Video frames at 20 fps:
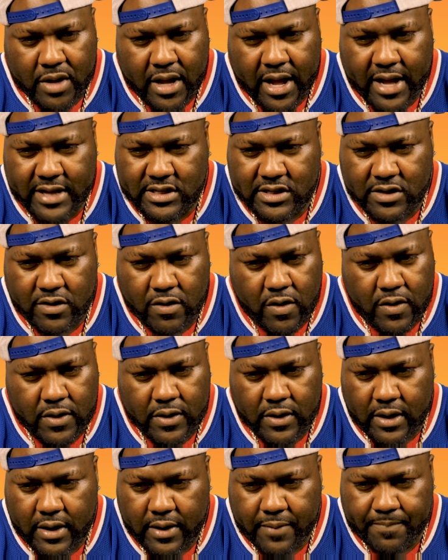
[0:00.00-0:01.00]
Huss
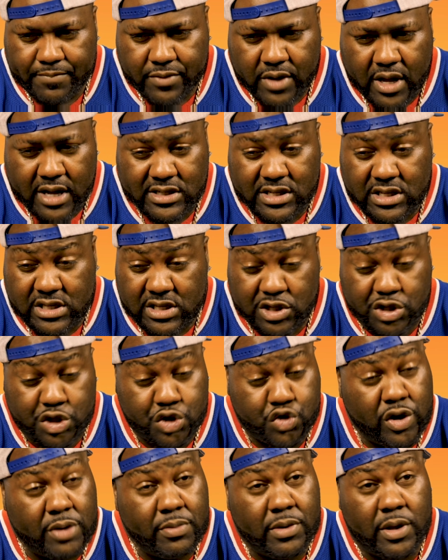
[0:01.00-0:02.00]
is
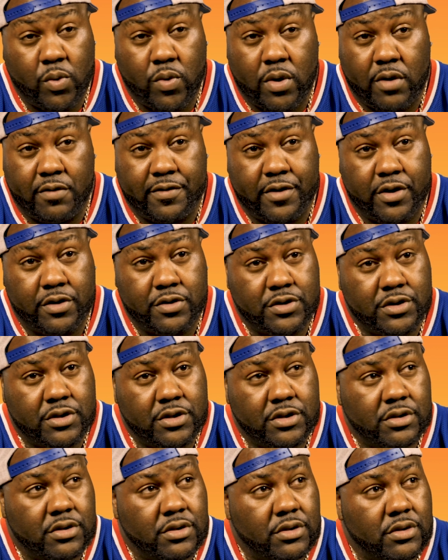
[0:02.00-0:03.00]
extremely well-versed.